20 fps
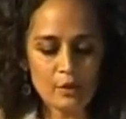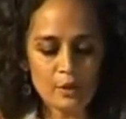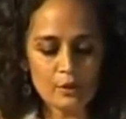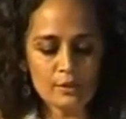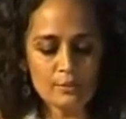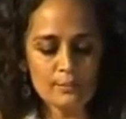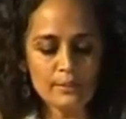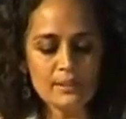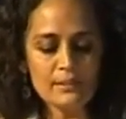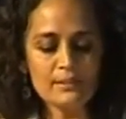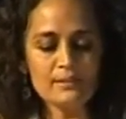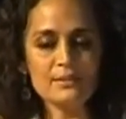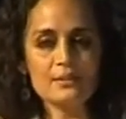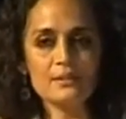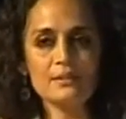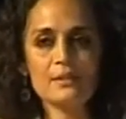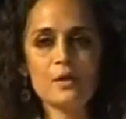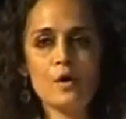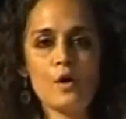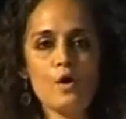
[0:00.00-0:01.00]

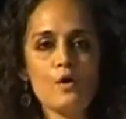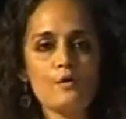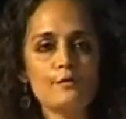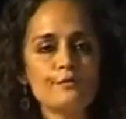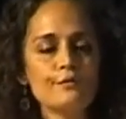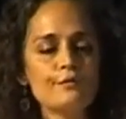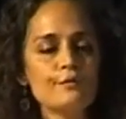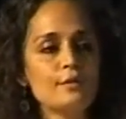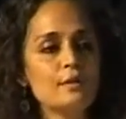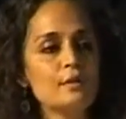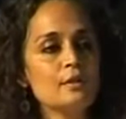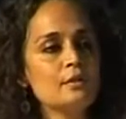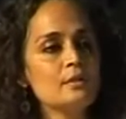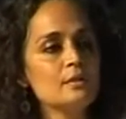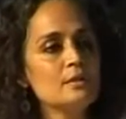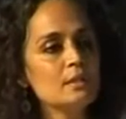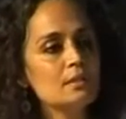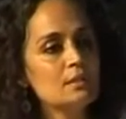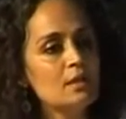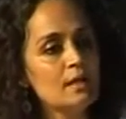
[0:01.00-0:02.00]
economies of
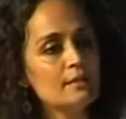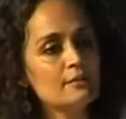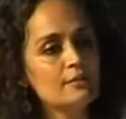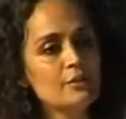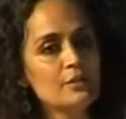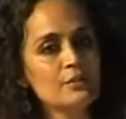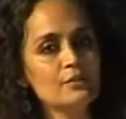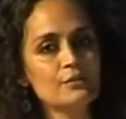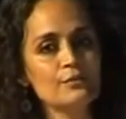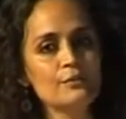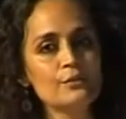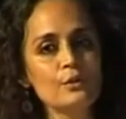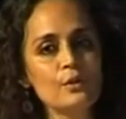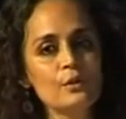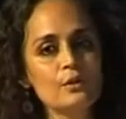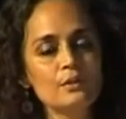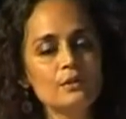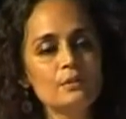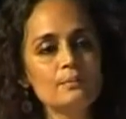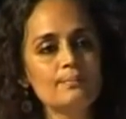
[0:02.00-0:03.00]
the countries of
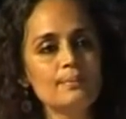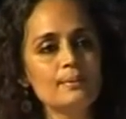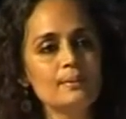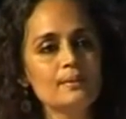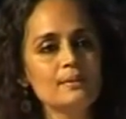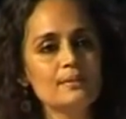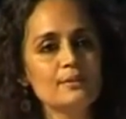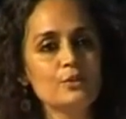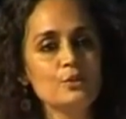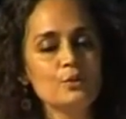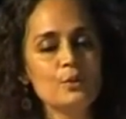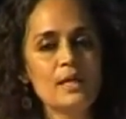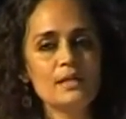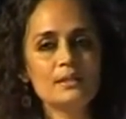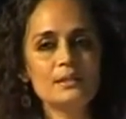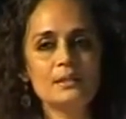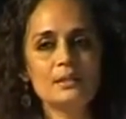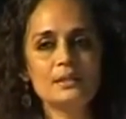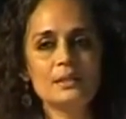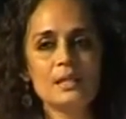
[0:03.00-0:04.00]
Europe,
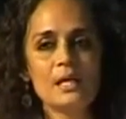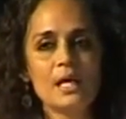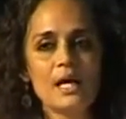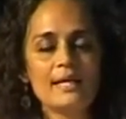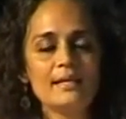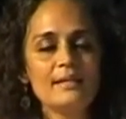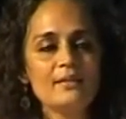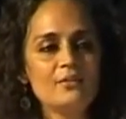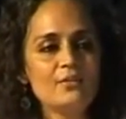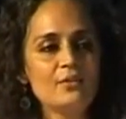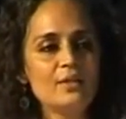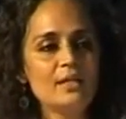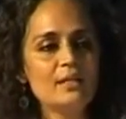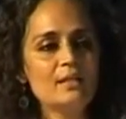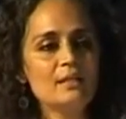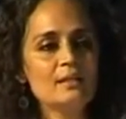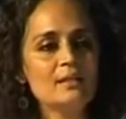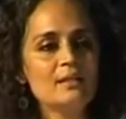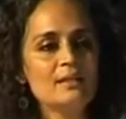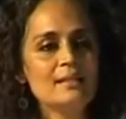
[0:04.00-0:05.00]
US, and
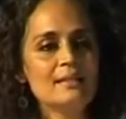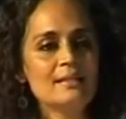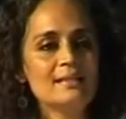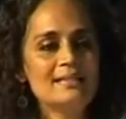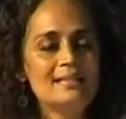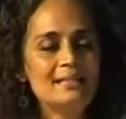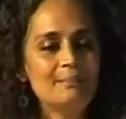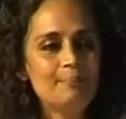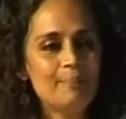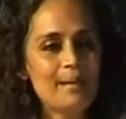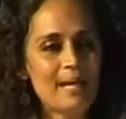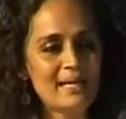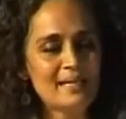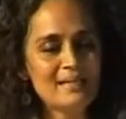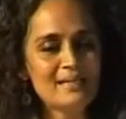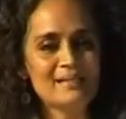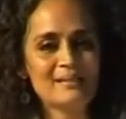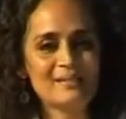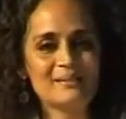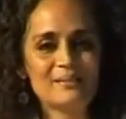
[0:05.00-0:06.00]
Israel
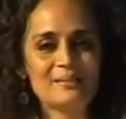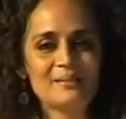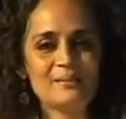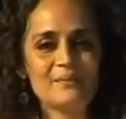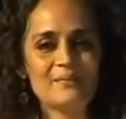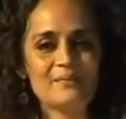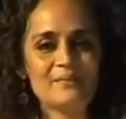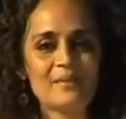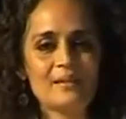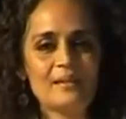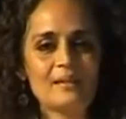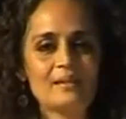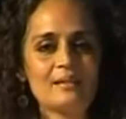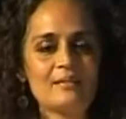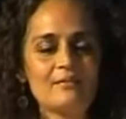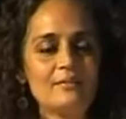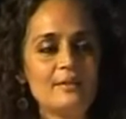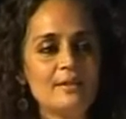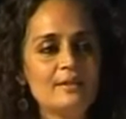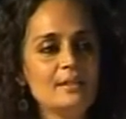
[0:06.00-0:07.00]
depend
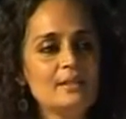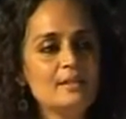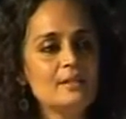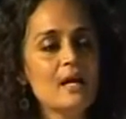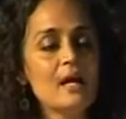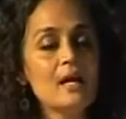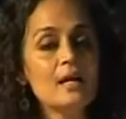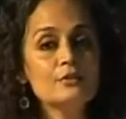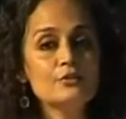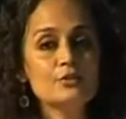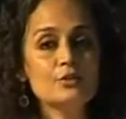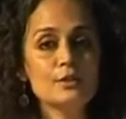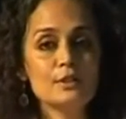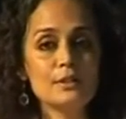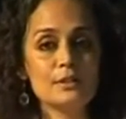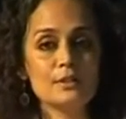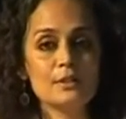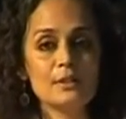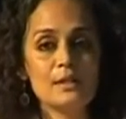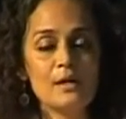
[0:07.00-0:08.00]
very
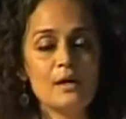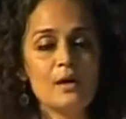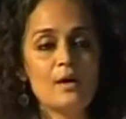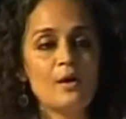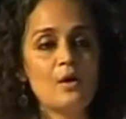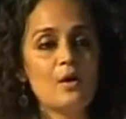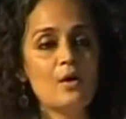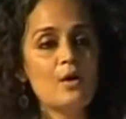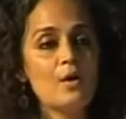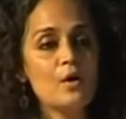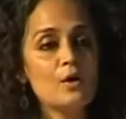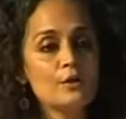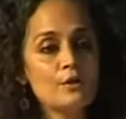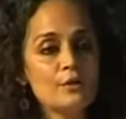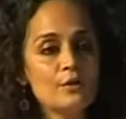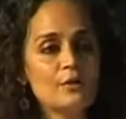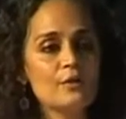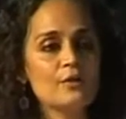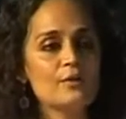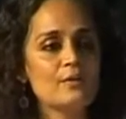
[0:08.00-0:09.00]
largely
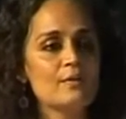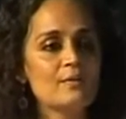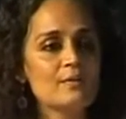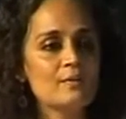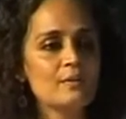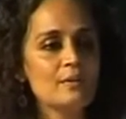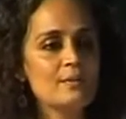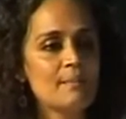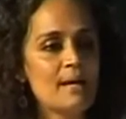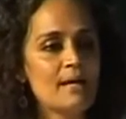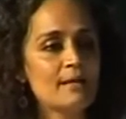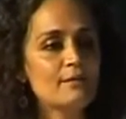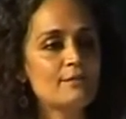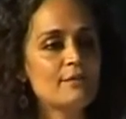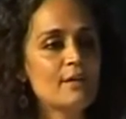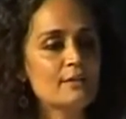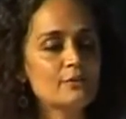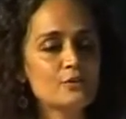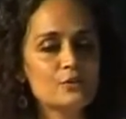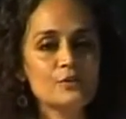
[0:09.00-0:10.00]
on the
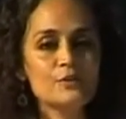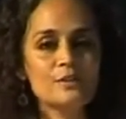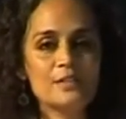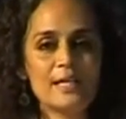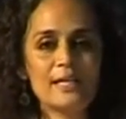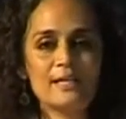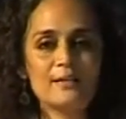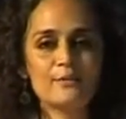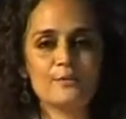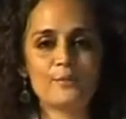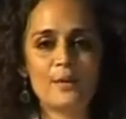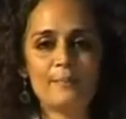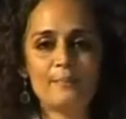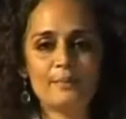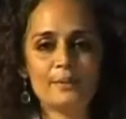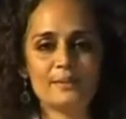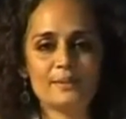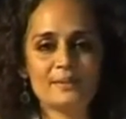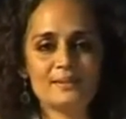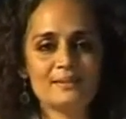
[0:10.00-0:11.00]
manufacture and sale of
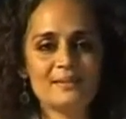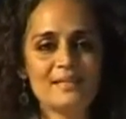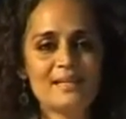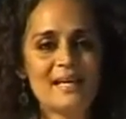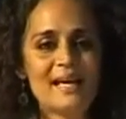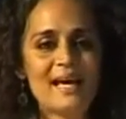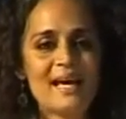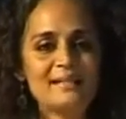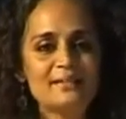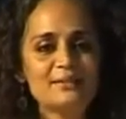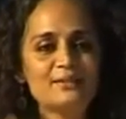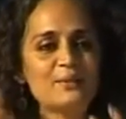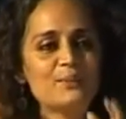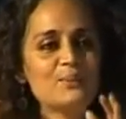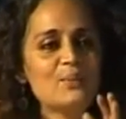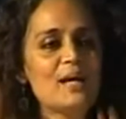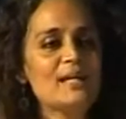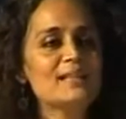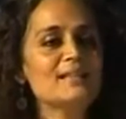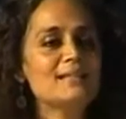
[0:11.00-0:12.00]
weapons. And it's
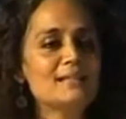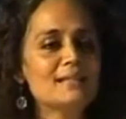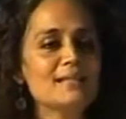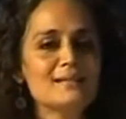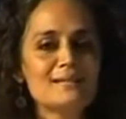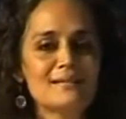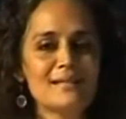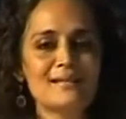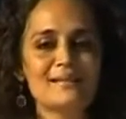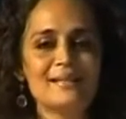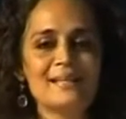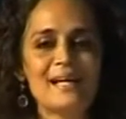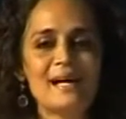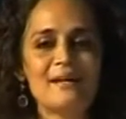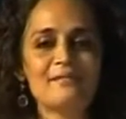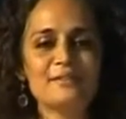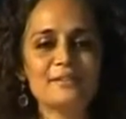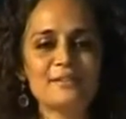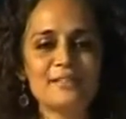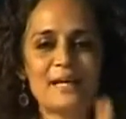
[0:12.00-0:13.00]
the one thing that they
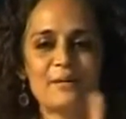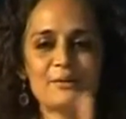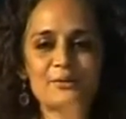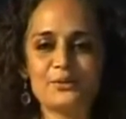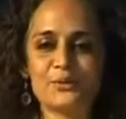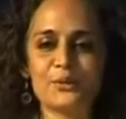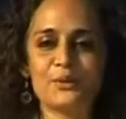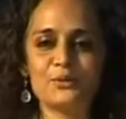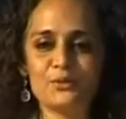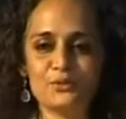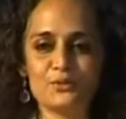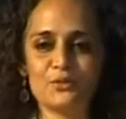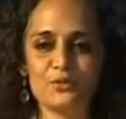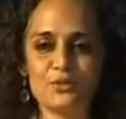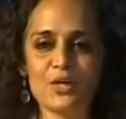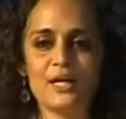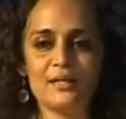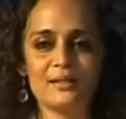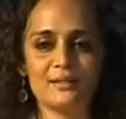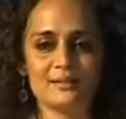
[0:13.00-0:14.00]
haven't outsourced
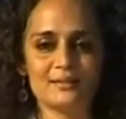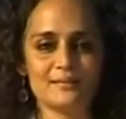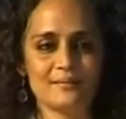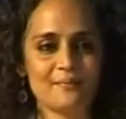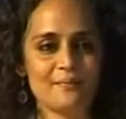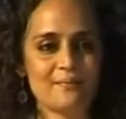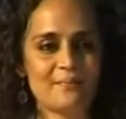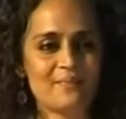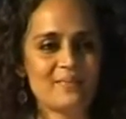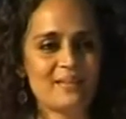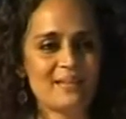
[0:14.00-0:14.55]
to China.